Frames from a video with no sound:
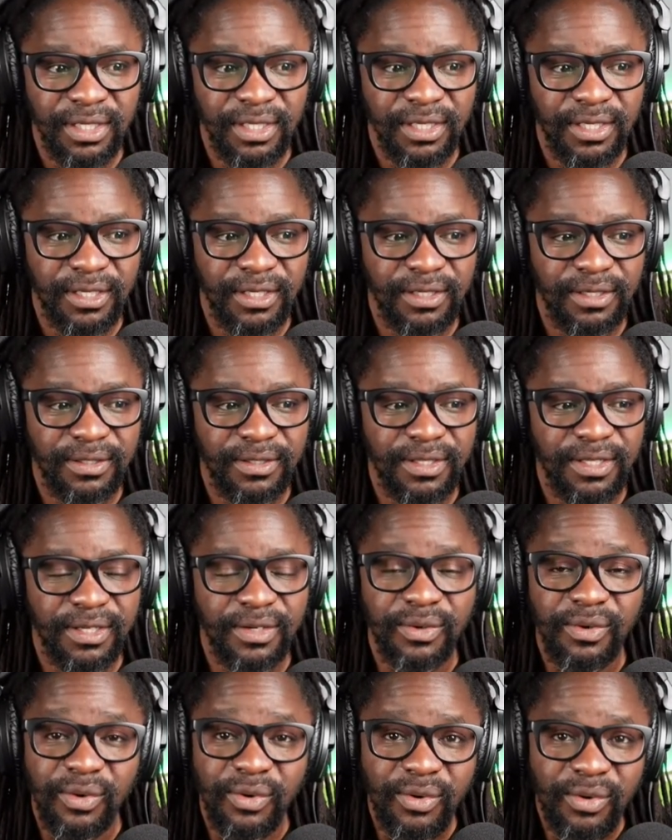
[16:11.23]

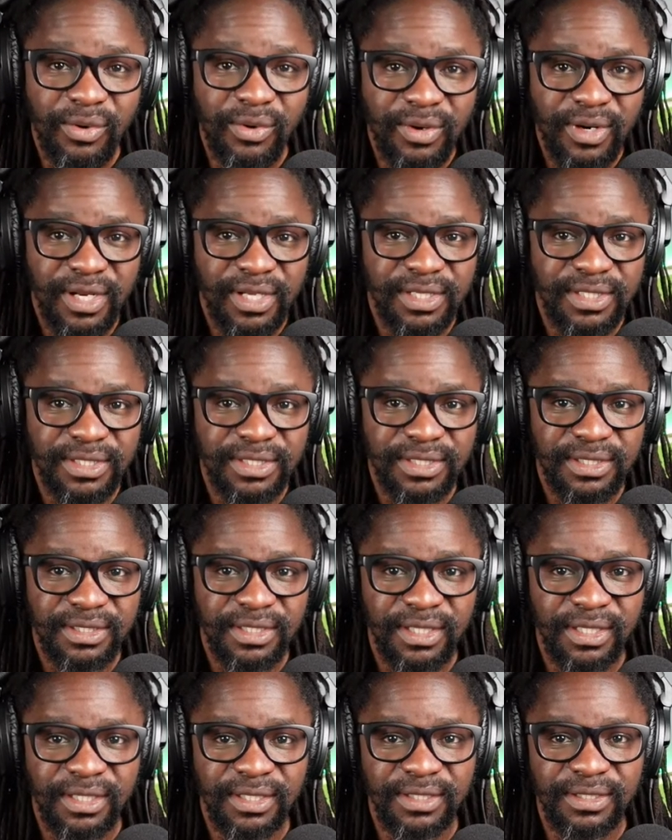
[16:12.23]
The owners
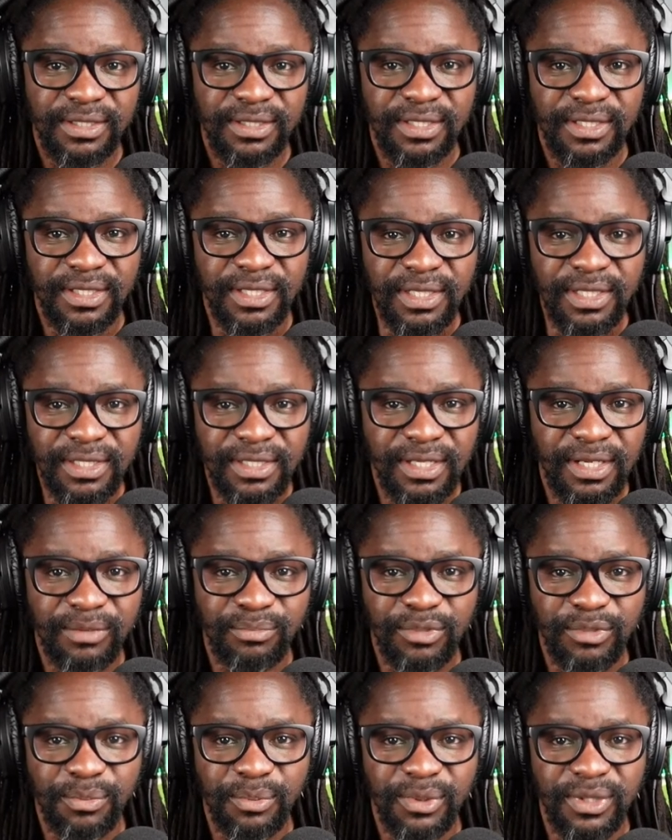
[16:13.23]
and the
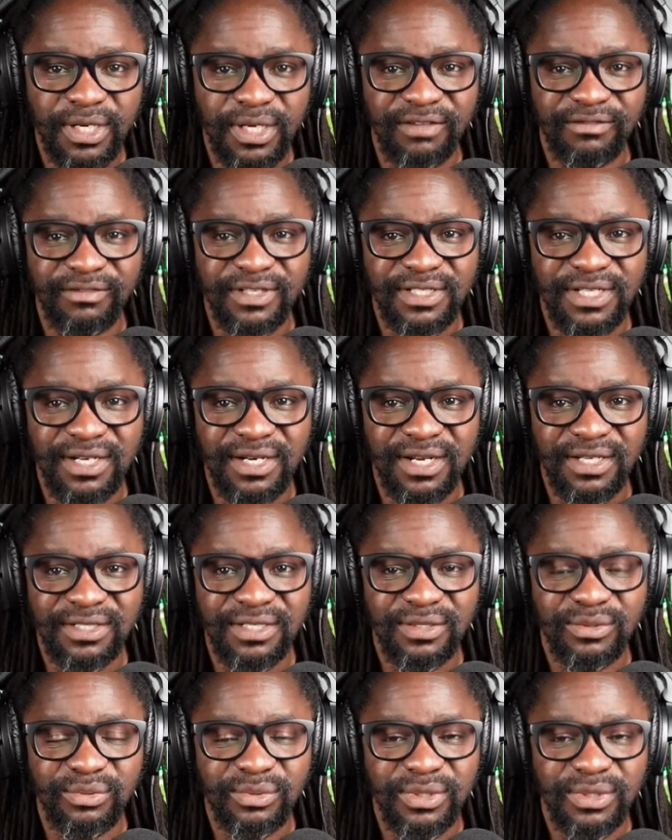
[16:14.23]
Indian people that I've
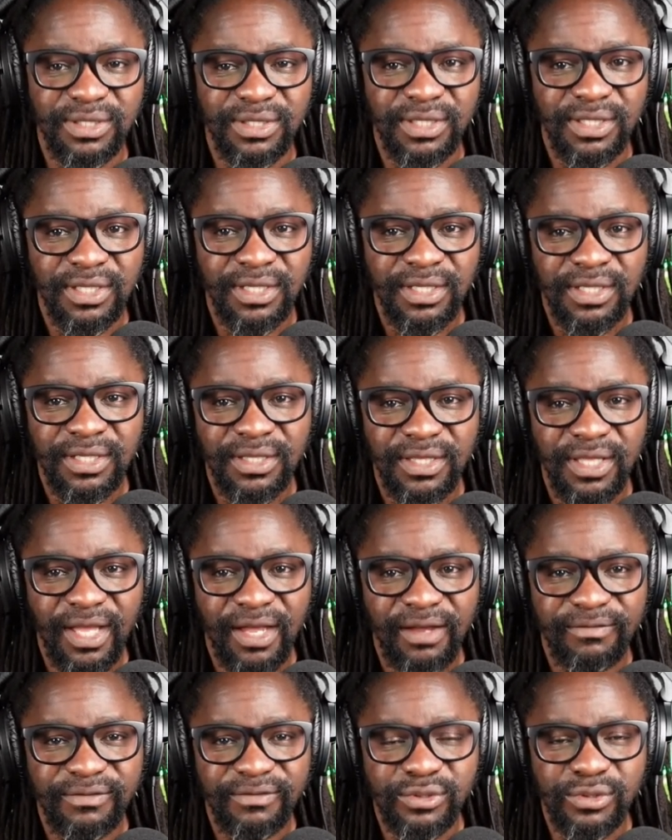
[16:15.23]
interacted with, they
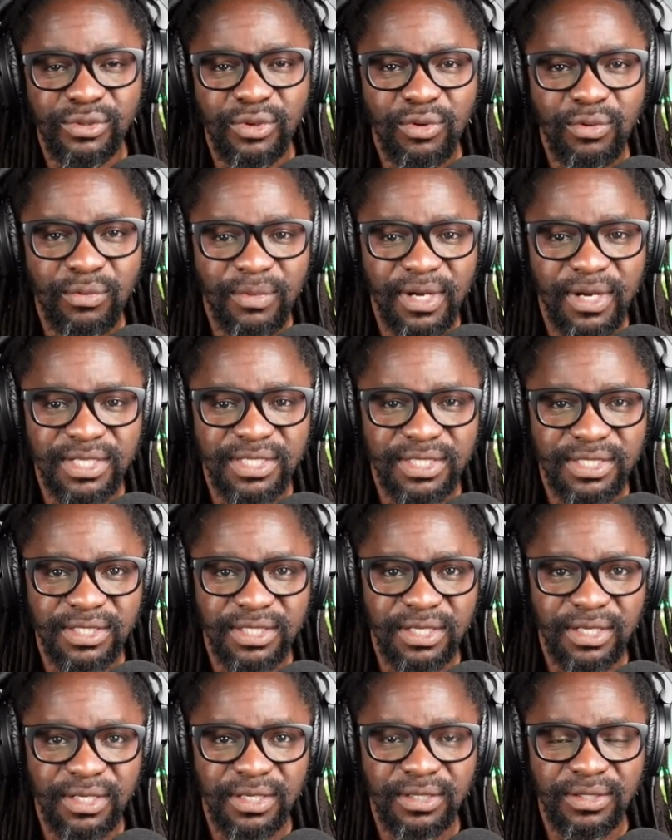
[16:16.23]
have so
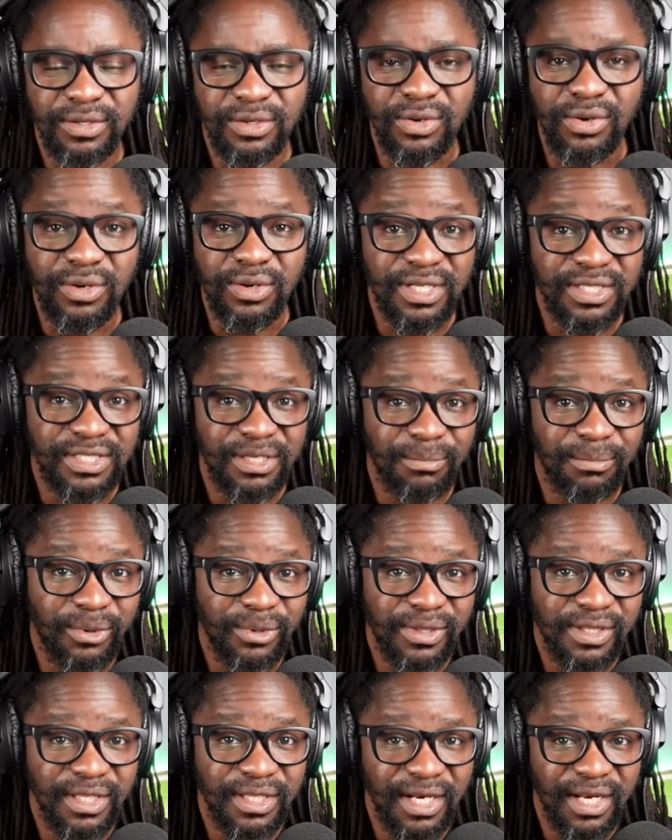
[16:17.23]
much knowledge
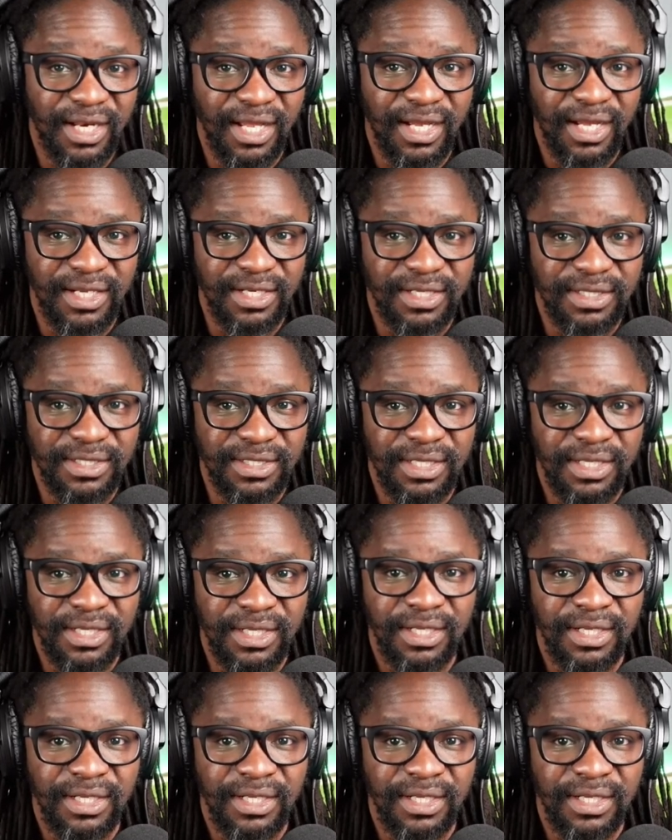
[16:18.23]
about their land.